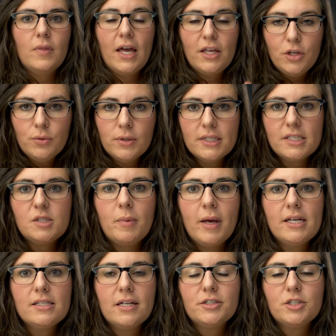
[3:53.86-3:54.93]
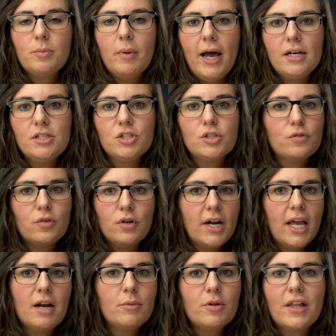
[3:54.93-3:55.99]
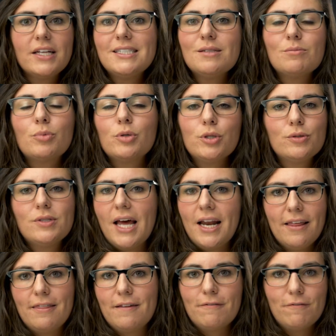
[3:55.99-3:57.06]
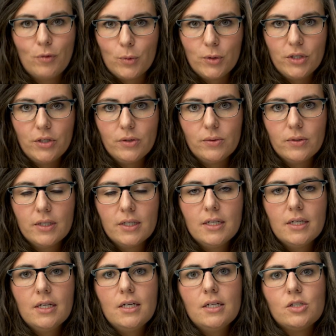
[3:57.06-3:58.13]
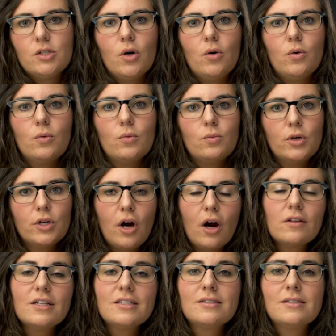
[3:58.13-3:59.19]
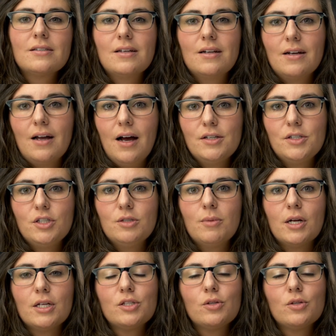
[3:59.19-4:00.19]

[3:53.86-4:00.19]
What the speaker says: unit space on your pasture for an animal that didn't produce anything for you. So regardless, it's going to cost you money.